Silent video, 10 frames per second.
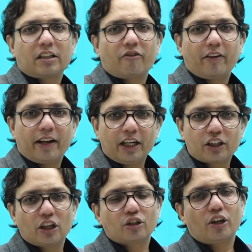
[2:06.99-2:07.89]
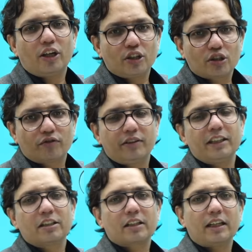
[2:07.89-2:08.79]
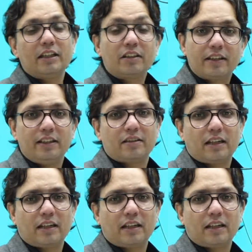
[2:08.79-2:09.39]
the financial authorities of these countries,